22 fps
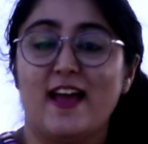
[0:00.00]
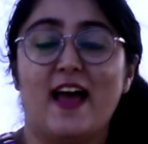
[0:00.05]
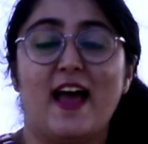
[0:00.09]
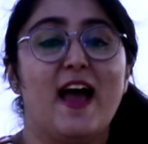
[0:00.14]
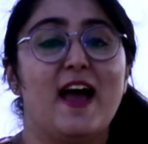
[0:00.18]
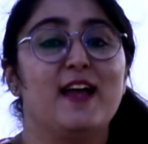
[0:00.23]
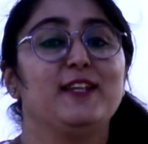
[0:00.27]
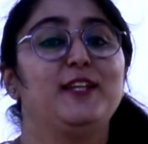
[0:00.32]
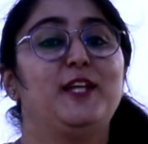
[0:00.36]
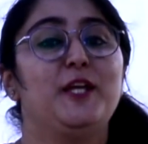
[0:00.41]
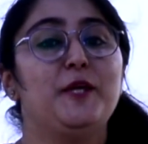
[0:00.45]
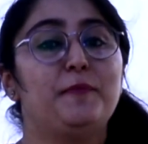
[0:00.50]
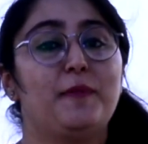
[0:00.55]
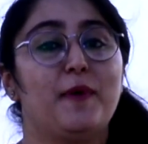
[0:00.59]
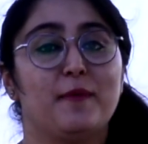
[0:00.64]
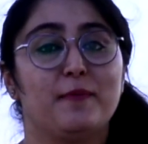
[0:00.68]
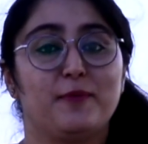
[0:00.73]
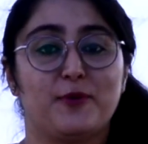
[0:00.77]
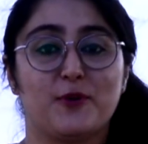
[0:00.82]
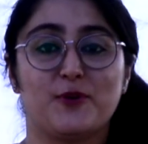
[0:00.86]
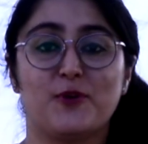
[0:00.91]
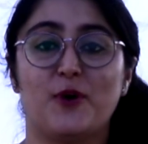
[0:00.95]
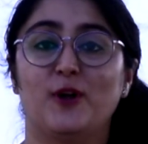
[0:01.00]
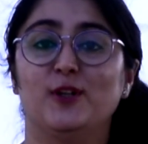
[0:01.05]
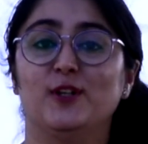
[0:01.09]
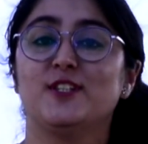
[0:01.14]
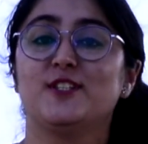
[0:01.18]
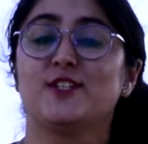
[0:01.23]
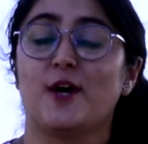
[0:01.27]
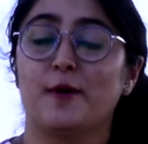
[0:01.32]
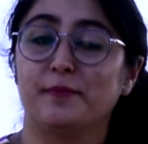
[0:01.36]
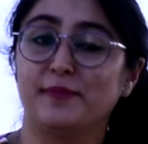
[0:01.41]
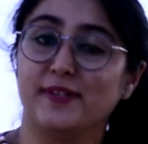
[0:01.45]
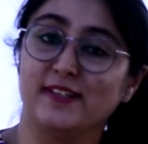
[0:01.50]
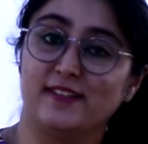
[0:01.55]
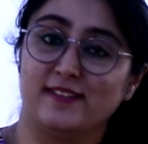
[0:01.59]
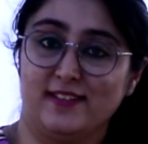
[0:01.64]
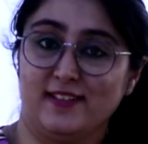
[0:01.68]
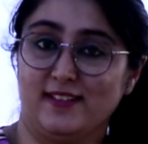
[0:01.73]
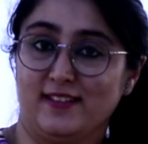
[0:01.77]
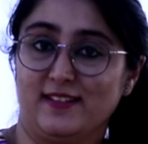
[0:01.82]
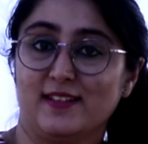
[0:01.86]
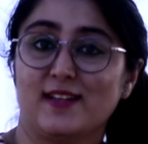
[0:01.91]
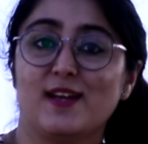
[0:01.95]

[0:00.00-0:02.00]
and keep your knowledge updated.